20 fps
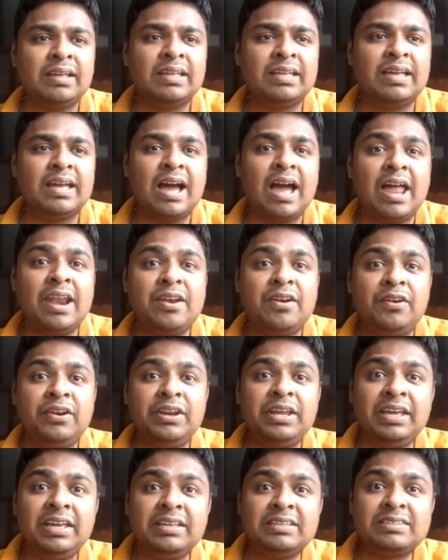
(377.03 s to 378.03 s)
and
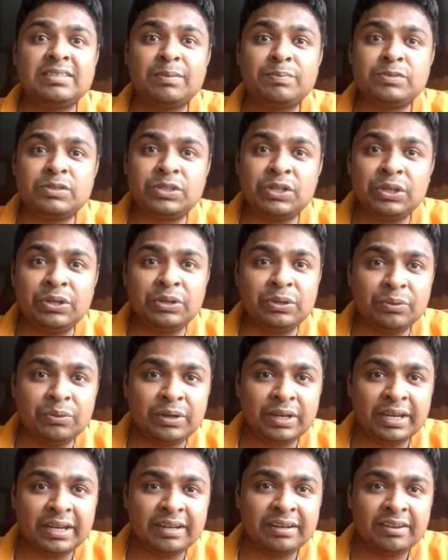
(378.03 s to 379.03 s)
resubstitute
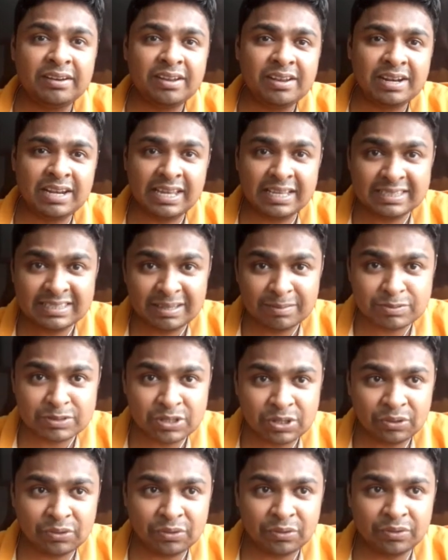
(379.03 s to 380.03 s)

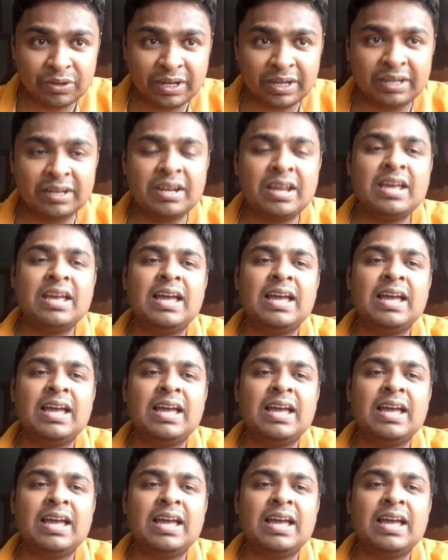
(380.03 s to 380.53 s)
it